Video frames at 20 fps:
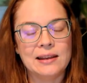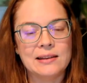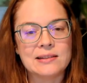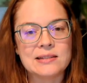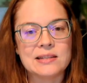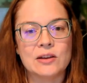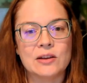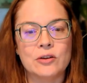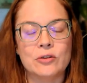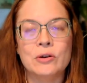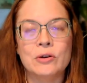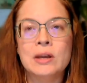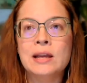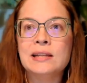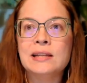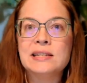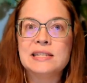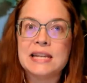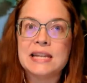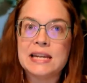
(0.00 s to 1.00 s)
So
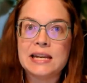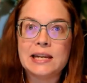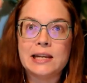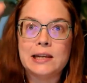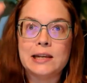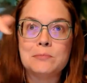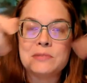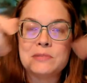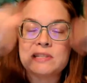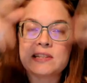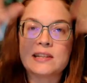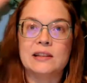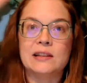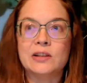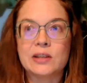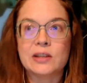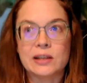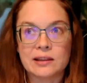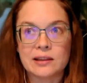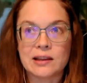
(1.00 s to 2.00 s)
teams can
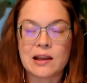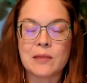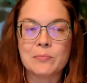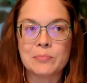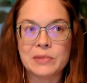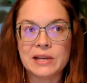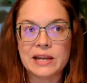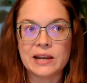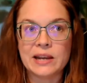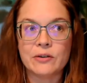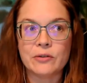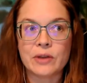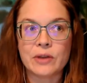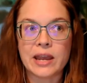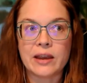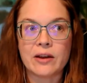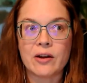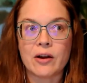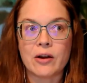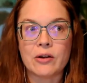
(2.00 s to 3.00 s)
look at the company
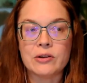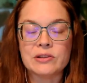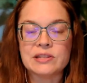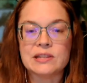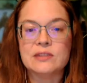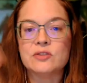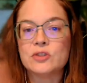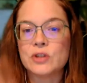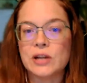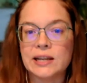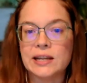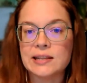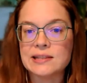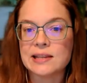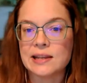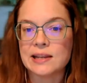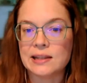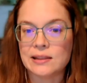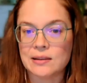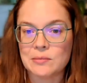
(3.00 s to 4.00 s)
OKRs and
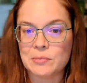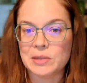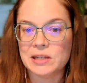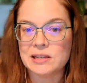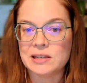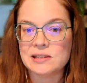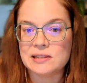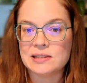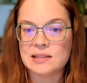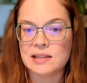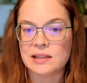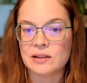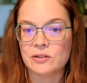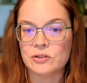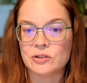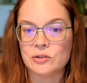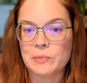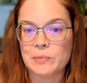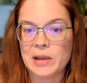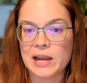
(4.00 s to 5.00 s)
translate them into their
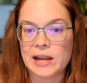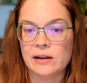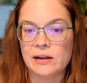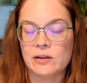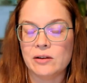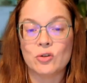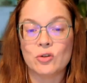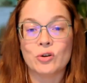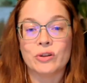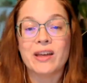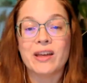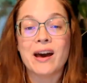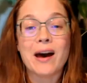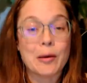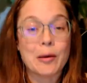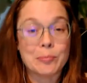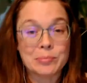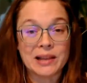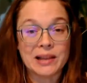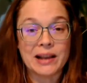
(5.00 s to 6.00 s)
domain, or the
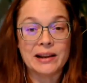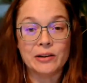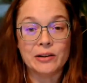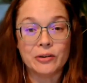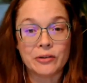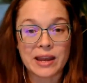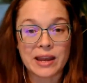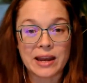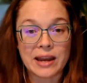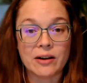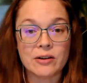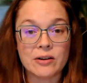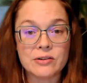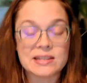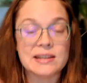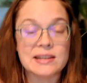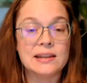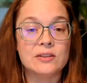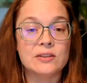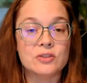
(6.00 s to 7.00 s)
upline
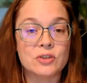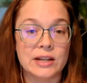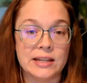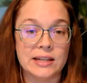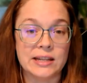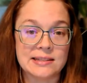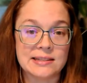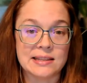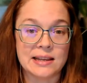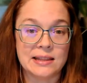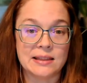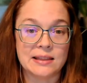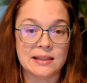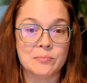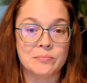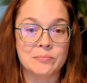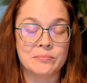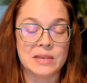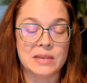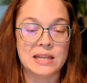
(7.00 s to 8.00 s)
OKRs and translate
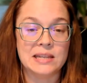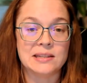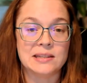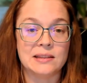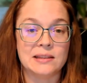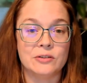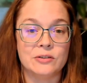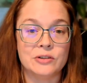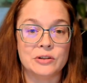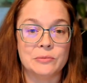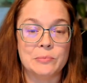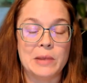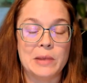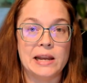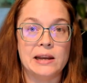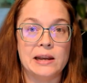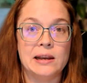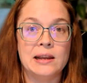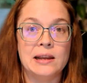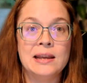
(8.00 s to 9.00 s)
them into their
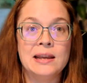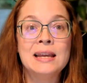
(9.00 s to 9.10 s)
domain.